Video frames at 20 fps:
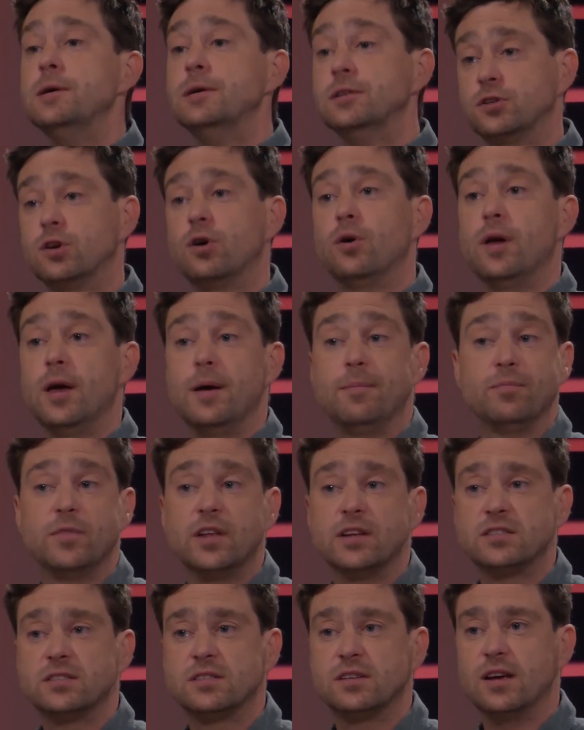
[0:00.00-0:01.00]
So yeah,
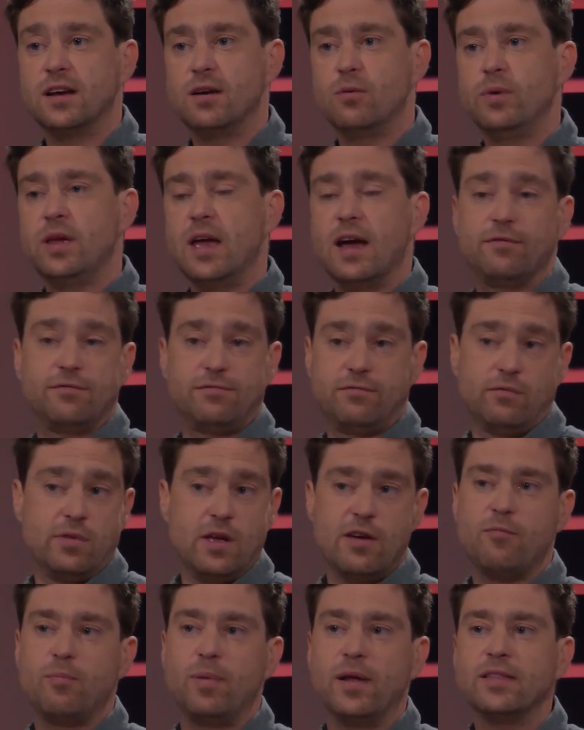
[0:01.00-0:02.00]
that's we
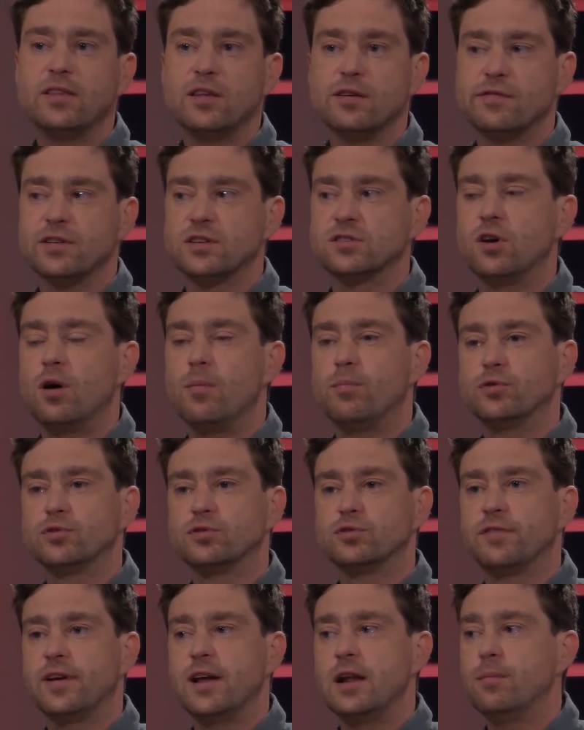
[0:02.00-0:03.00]
have plenty of examples
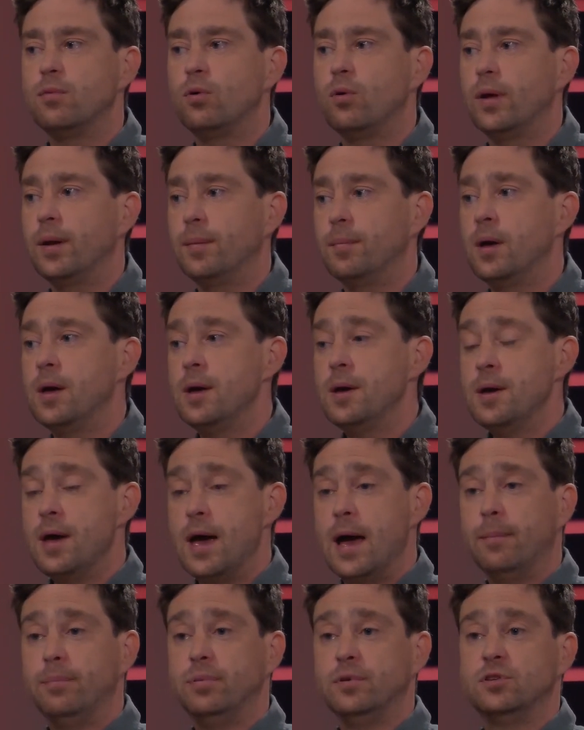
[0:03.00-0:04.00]
available, and I'm
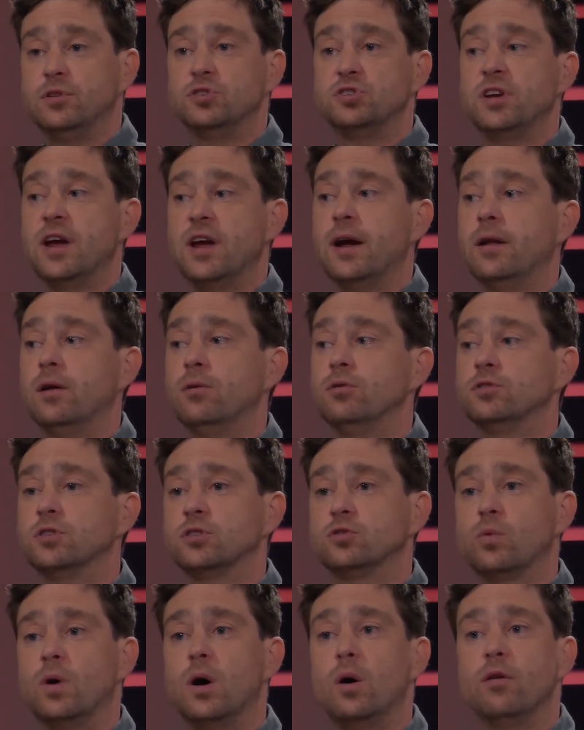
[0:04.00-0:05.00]
happy to share those
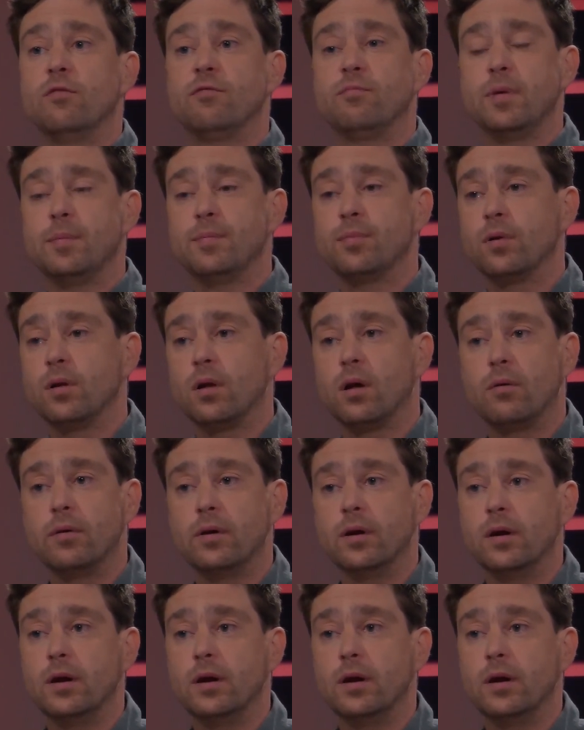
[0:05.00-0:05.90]
as well if people are